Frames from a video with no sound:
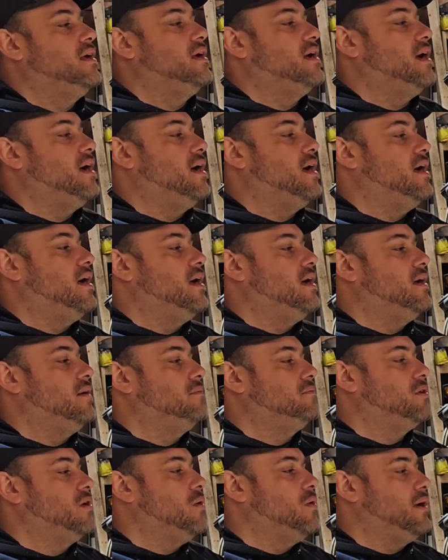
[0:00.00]

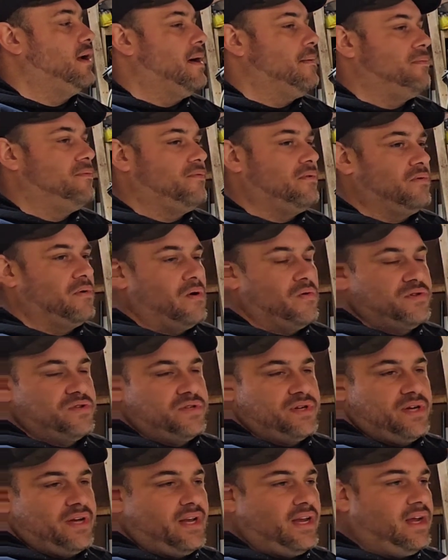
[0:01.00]
going up through Rose
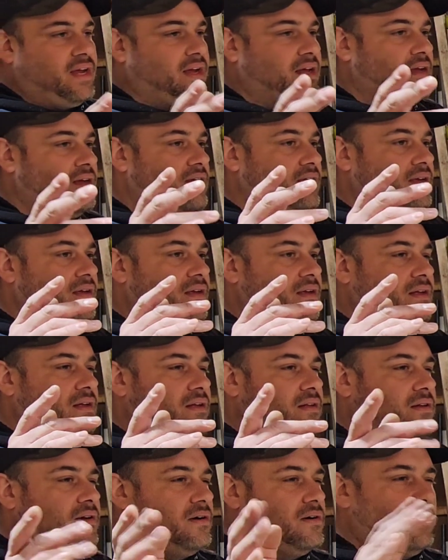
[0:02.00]
City,
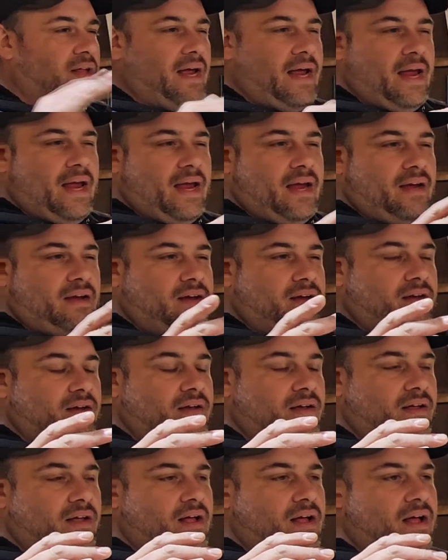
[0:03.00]
Clear Lake,
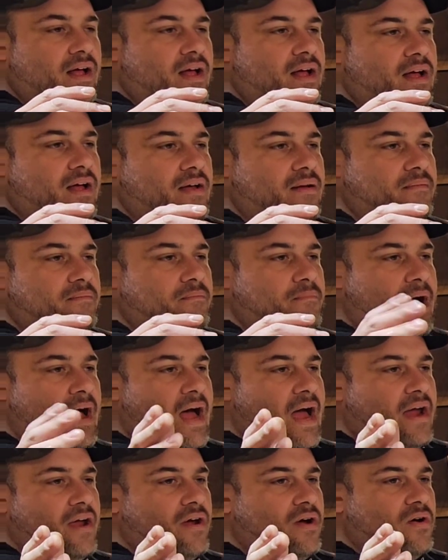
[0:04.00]

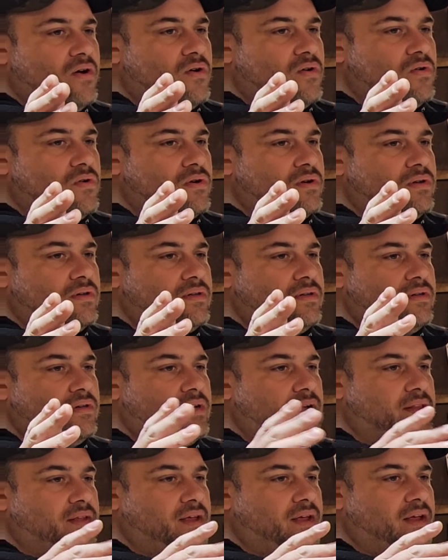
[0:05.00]
Mayo,
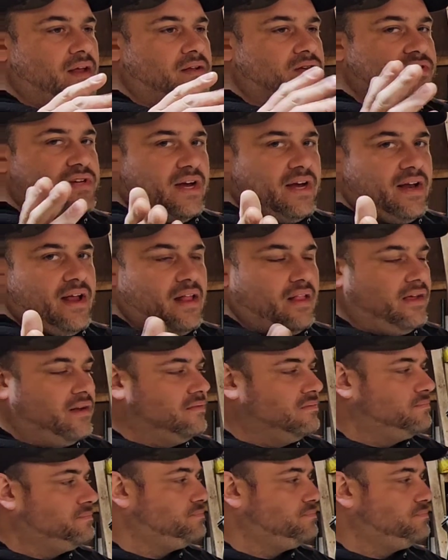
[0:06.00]
and then St. Helen.